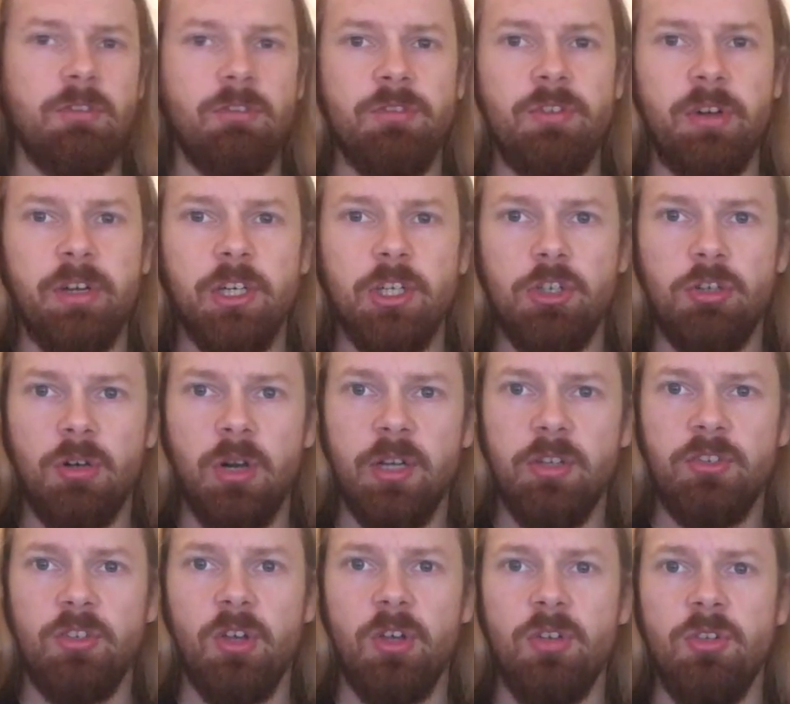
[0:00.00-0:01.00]
to have a very dry
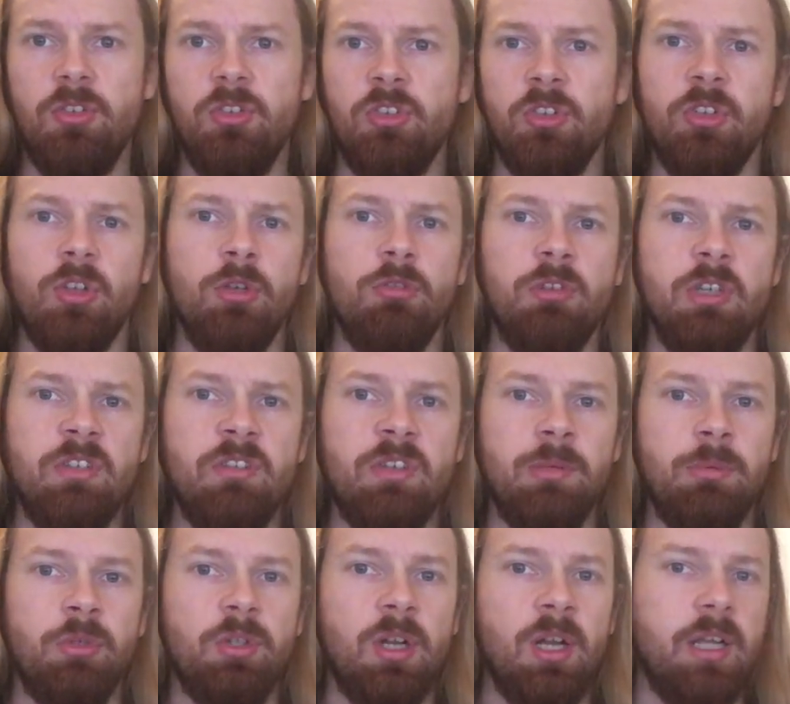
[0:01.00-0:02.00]
tone, so no
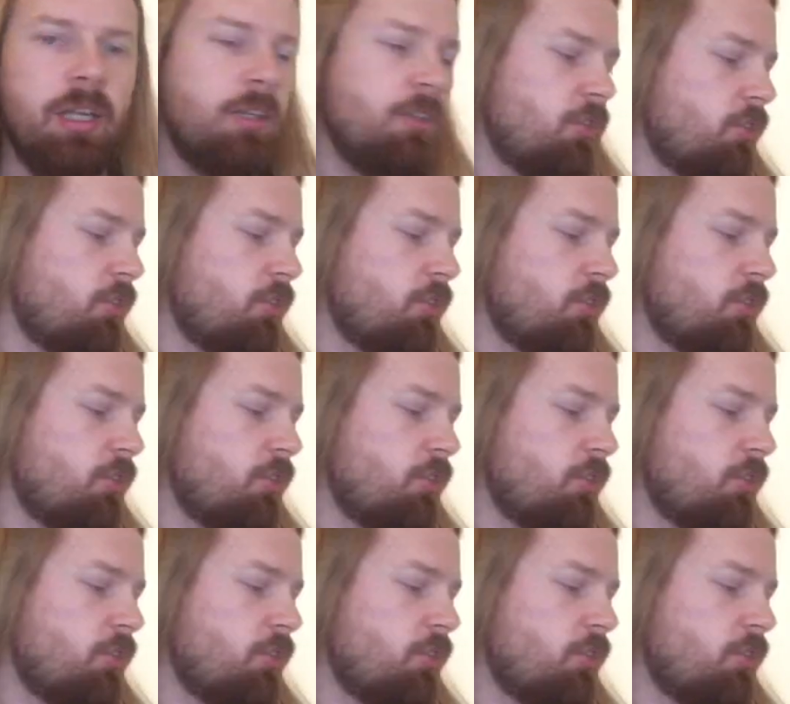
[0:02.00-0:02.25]
reverb or delay,